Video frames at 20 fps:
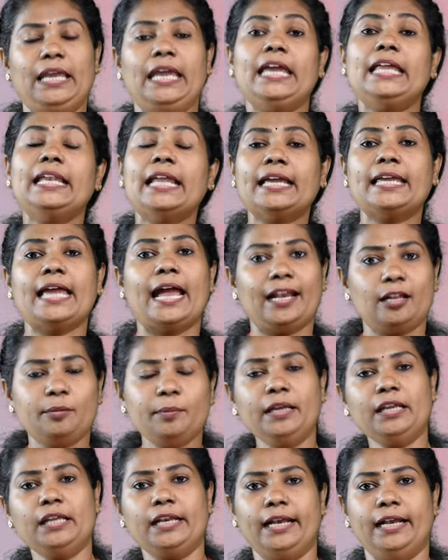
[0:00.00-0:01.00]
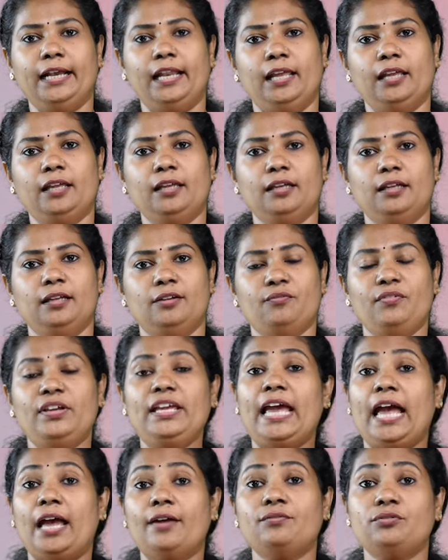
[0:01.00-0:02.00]
In academic reading, we
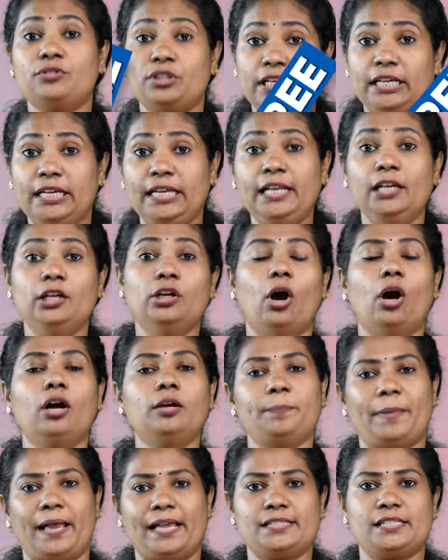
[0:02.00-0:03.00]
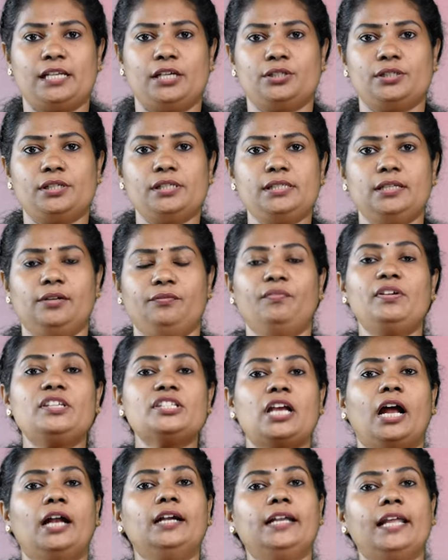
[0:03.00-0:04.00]
have three long passages which
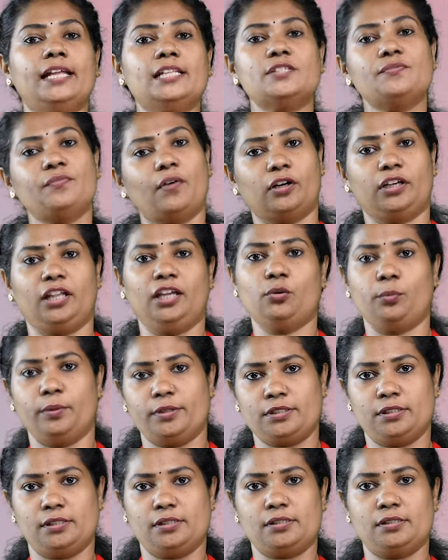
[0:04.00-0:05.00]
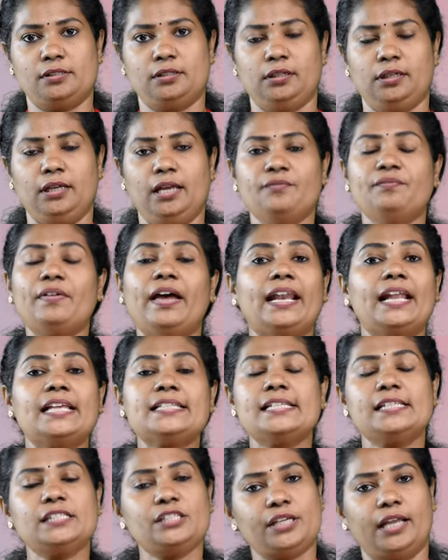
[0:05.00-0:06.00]
contains 40 questions,
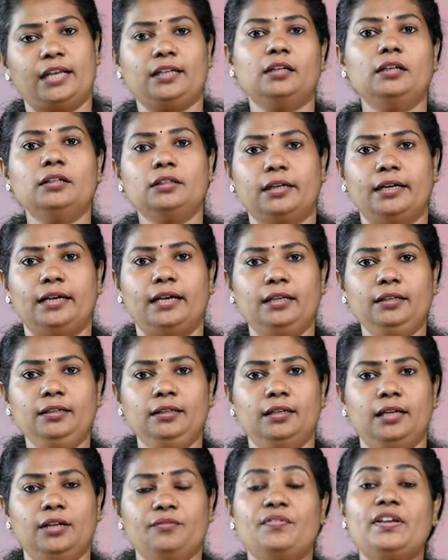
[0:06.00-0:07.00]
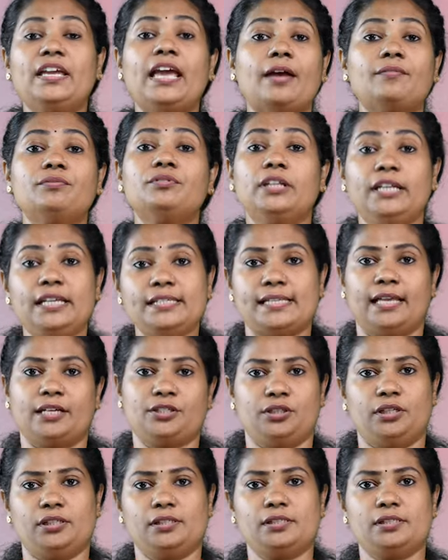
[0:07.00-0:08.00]
whereas in general reading, we have three
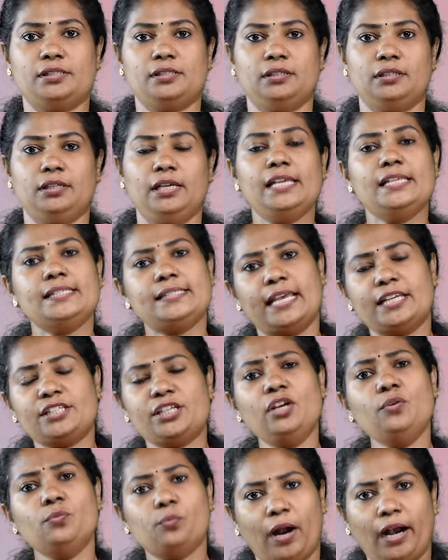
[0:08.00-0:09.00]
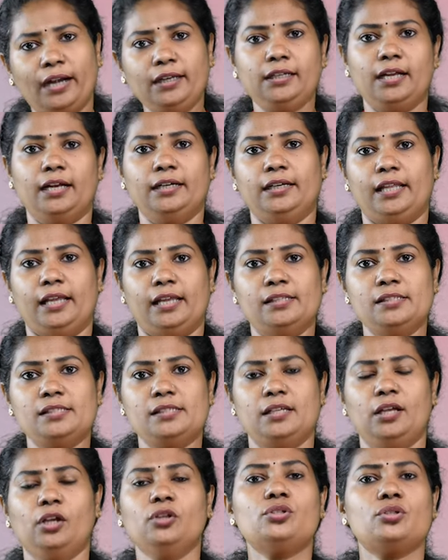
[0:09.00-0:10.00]
sections. Section 1
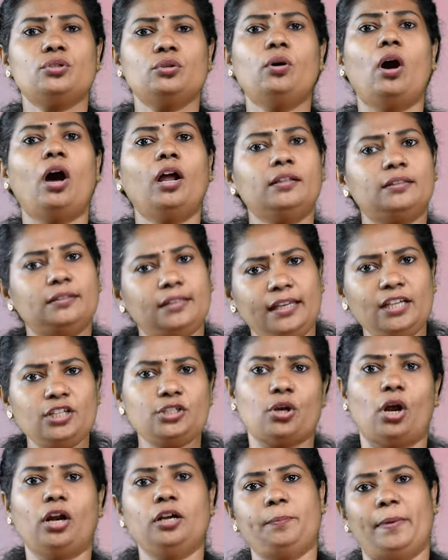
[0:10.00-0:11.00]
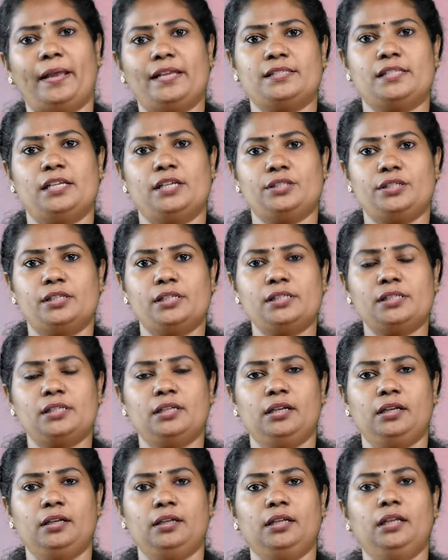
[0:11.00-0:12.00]
contains two or three short passages
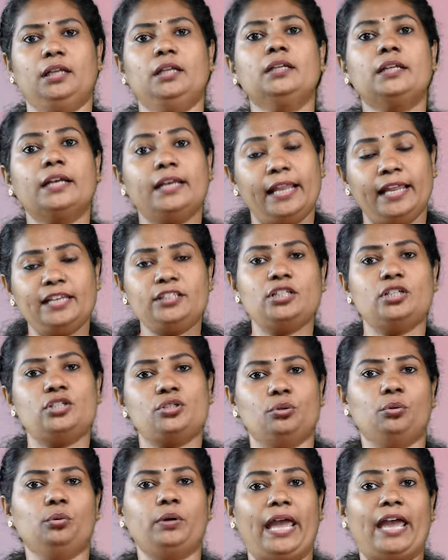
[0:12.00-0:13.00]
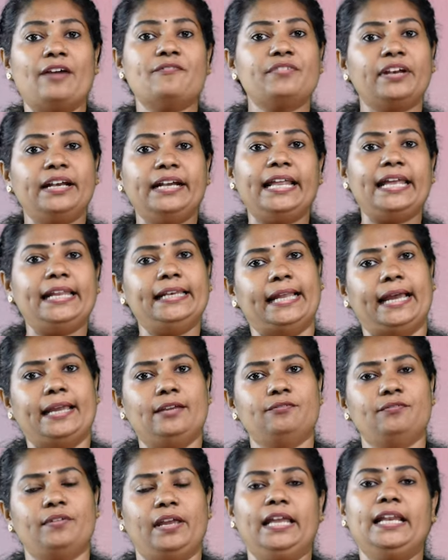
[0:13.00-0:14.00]
related to everyday
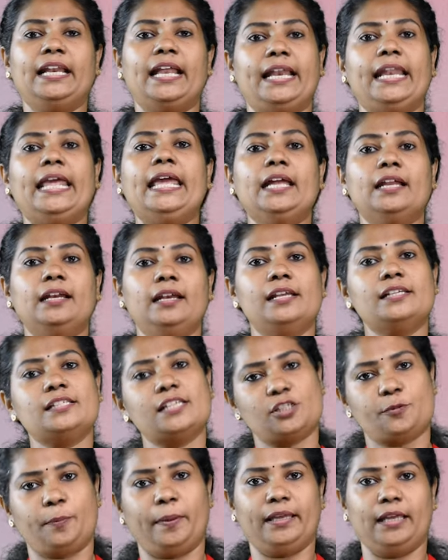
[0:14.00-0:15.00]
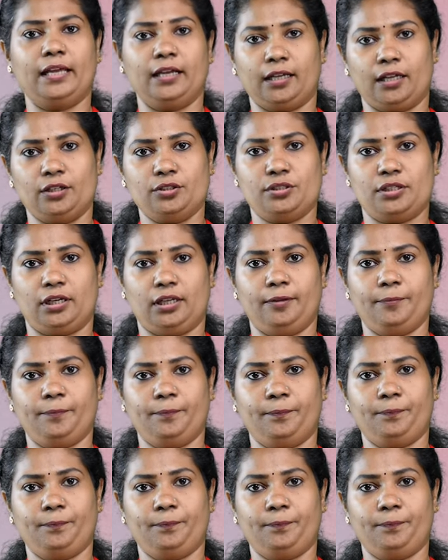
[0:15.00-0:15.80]
life in an English-speaking country.